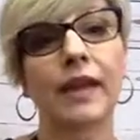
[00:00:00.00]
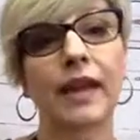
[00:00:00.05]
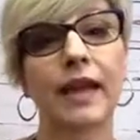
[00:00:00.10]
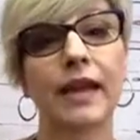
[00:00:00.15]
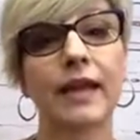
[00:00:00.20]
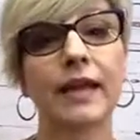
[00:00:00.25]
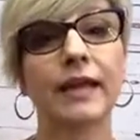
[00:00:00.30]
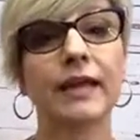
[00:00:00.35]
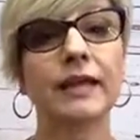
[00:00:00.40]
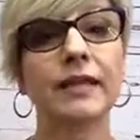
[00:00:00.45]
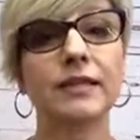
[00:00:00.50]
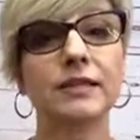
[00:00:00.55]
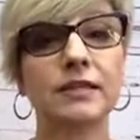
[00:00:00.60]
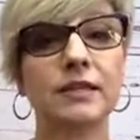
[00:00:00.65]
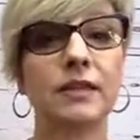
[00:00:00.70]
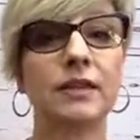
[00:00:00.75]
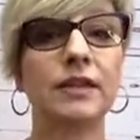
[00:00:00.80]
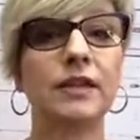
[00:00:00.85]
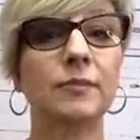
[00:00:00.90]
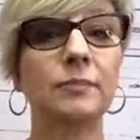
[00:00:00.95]
And
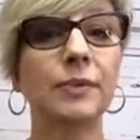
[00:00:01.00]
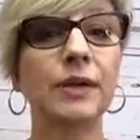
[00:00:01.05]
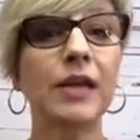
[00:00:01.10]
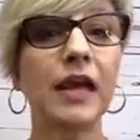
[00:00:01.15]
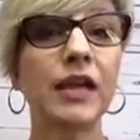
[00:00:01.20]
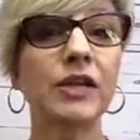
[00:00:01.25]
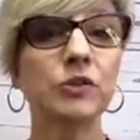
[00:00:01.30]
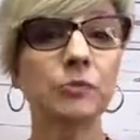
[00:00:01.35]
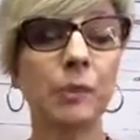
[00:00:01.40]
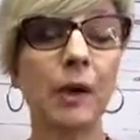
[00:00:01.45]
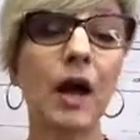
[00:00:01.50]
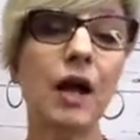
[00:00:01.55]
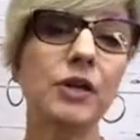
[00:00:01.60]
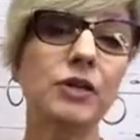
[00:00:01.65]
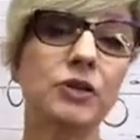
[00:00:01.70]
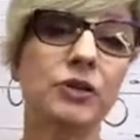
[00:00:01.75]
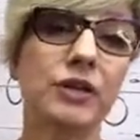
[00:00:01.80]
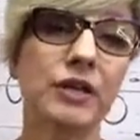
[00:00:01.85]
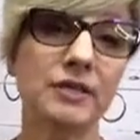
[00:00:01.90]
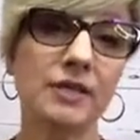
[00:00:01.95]
the pH
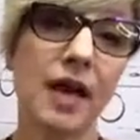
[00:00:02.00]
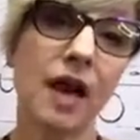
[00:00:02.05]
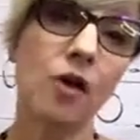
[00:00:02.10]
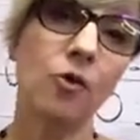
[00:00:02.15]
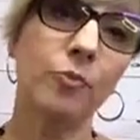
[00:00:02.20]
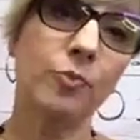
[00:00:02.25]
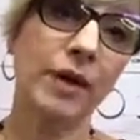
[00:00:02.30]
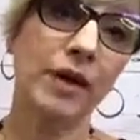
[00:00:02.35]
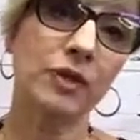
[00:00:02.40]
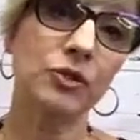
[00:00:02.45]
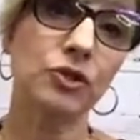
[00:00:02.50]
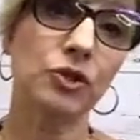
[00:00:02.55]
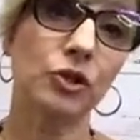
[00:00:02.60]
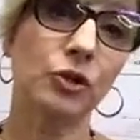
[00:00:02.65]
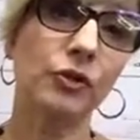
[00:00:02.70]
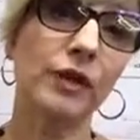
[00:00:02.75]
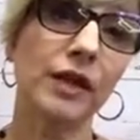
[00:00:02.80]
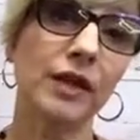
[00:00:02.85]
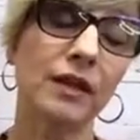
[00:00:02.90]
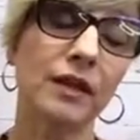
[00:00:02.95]
bonder is helping
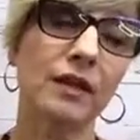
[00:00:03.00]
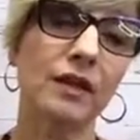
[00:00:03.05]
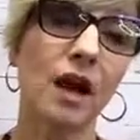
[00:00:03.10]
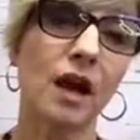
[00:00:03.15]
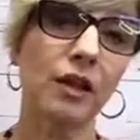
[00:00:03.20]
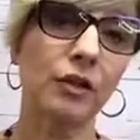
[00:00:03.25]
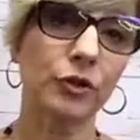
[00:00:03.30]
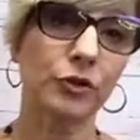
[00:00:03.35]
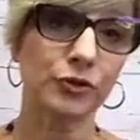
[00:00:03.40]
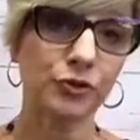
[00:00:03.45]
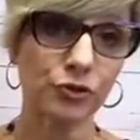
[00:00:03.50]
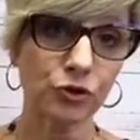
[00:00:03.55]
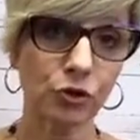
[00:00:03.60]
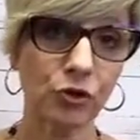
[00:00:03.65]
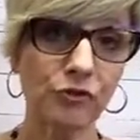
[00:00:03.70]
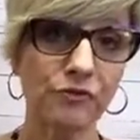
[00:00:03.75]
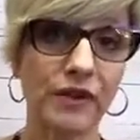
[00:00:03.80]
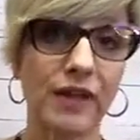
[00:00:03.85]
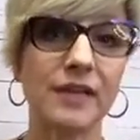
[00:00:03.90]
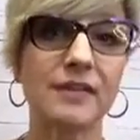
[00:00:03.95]
during the color
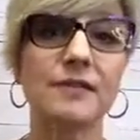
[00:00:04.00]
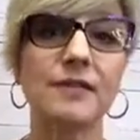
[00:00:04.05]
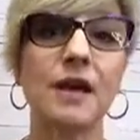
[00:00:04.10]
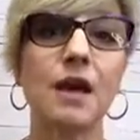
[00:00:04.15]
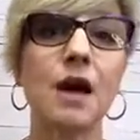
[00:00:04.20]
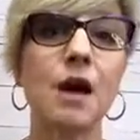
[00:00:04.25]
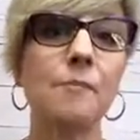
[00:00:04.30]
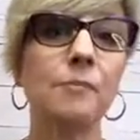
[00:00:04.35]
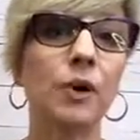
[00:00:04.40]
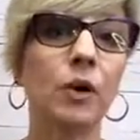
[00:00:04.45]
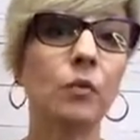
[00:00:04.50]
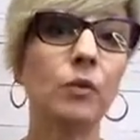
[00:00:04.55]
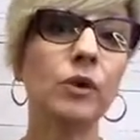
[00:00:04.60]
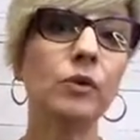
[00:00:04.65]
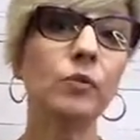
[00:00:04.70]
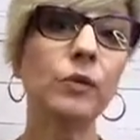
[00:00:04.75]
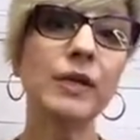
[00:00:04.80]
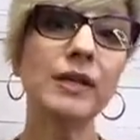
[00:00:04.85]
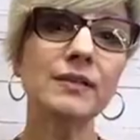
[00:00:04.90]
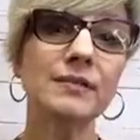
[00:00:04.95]
service, but
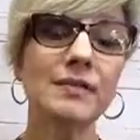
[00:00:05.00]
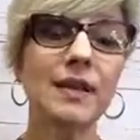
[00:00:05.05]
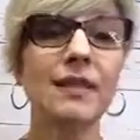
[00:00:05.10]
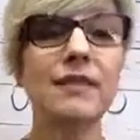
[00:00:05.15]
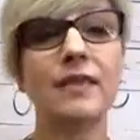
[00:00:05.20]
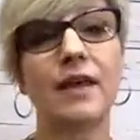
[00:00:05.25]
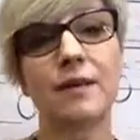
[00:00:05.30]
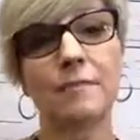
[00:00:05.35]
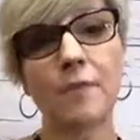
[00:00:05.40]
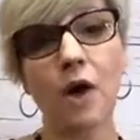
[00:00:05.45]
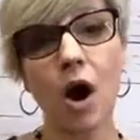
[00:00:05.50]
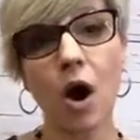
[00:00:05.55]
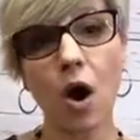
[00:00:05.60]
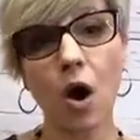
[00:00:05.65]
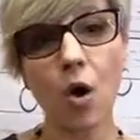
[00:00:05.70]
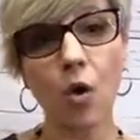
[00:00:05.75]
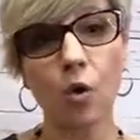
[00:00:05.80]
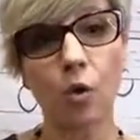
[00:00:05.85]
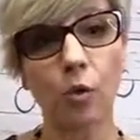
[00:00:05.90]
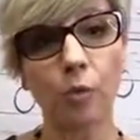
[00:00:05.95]
when we send them
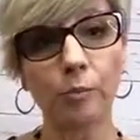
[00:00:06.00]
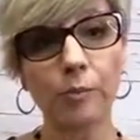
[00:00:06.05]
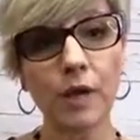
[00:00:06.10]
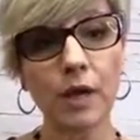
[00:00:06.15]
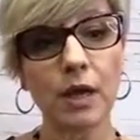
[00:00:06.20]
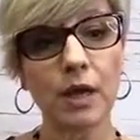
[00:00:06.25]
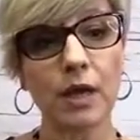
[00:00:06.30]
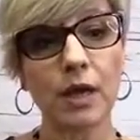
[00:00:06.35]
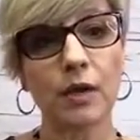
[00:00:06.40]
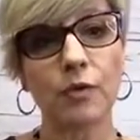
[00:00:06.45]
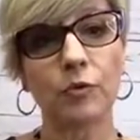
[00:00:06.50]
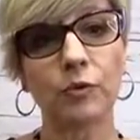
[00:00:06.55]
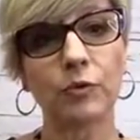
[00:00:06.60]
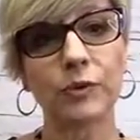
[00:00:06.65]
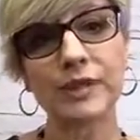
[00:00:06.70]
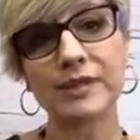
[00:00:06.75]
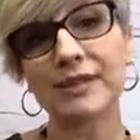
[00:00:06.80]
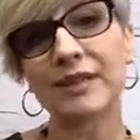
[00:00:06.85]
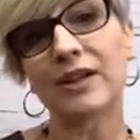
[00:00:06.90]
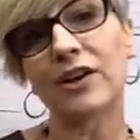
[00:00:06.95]
home, when
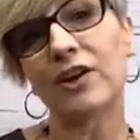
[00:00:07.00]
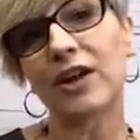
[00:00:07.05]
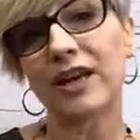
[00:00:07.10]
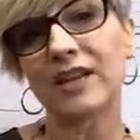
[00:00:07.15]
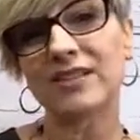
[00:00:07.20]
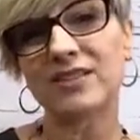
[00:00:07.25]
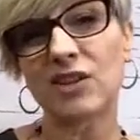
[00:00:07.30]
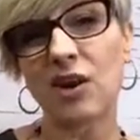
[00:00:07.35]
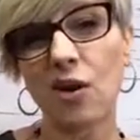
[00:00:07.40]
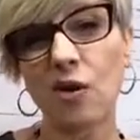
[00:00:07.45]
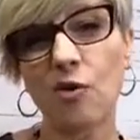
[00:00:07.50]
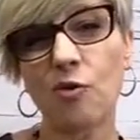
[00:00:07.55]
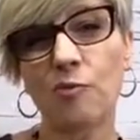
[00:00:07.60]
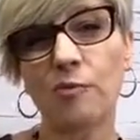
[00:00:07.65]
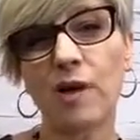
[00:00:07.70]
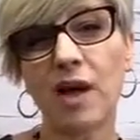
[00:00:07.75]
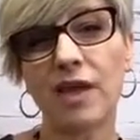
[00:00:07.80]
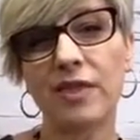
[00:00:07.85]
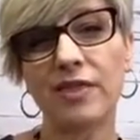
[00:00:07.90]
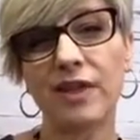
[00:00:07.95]
we send our guest
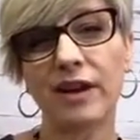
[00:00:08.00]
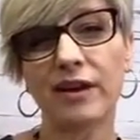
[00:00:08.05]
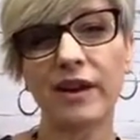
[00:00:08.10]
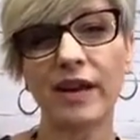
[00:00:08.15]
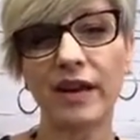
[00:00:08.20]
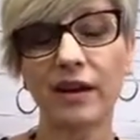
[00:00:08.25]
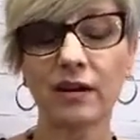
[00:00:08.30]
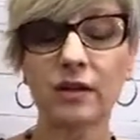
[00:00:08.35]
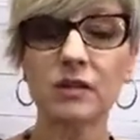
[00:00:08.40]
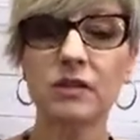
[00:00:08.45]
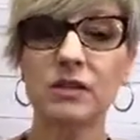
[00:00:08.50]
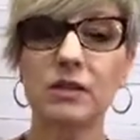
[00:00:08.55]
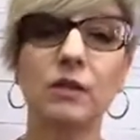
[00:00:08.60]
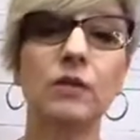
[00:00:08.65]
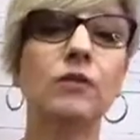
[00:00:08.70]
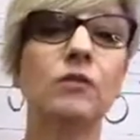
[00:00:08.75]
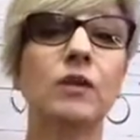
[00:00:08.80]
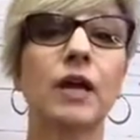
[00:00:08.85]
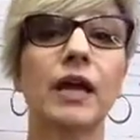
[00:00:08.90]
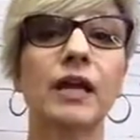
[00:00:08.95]
home, their hair is
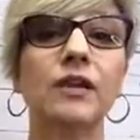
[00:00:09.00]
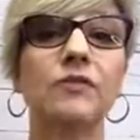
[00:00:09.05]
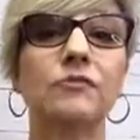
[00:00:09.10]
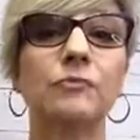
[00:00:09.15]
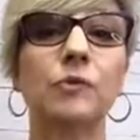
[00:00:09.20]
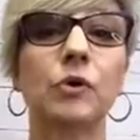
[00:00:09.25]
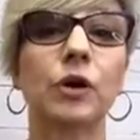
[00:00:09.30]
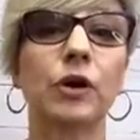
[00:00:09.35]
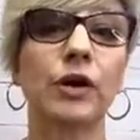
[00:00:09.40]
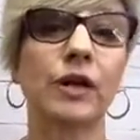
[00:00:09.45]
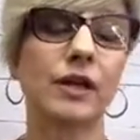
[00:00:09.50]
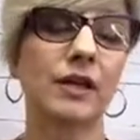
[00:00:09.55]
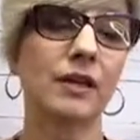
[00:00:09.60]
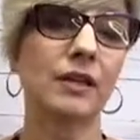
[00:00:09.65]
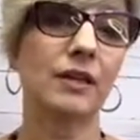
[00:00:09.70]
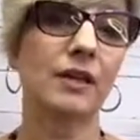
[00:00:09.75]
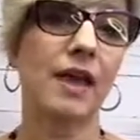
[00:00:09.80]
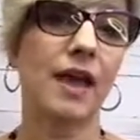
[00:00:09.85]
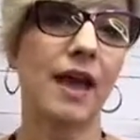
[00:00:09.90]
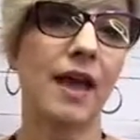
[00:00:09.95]
still kind of more
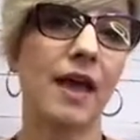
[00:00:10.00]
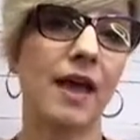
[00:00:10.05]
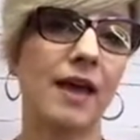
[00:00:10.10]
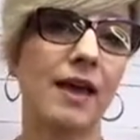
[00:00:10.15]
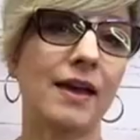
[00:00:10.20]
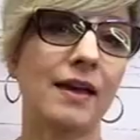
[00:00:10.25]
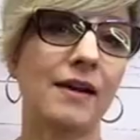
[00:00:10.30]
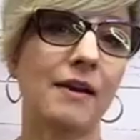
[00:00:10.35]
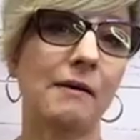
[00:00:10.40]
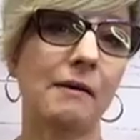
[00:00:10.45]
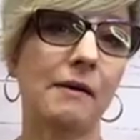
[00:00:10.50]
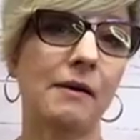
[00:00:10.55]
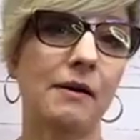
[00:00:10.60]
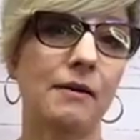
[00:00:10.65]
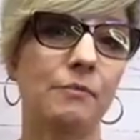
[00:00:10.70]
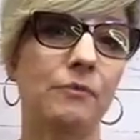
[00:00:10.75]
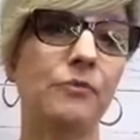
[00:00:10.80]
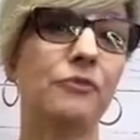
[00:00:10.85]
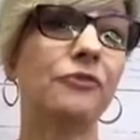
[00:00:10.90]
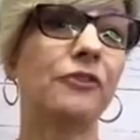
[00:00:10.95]
in a
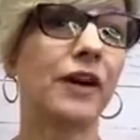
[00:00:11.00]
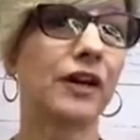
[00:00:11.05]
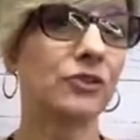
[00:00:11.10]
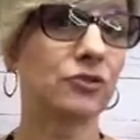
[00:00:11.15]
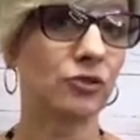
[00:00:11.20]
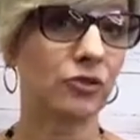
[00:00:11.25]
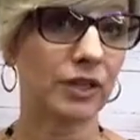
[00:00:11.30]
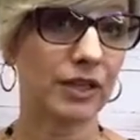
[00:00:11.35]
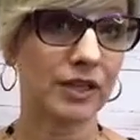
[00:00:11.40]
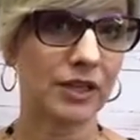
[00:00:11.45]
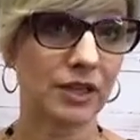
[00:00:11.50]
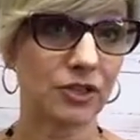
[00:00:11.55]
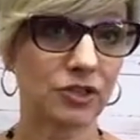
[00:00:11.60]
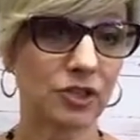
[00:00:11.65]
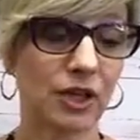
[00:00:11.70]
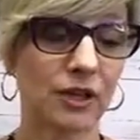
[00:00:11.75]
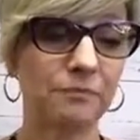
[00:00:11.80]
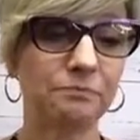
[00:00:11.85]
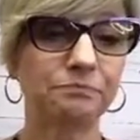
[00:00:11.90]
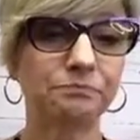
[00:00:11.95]
um, fragile
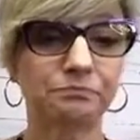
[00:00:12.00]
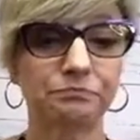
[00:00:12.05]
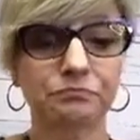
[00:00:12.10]
condition.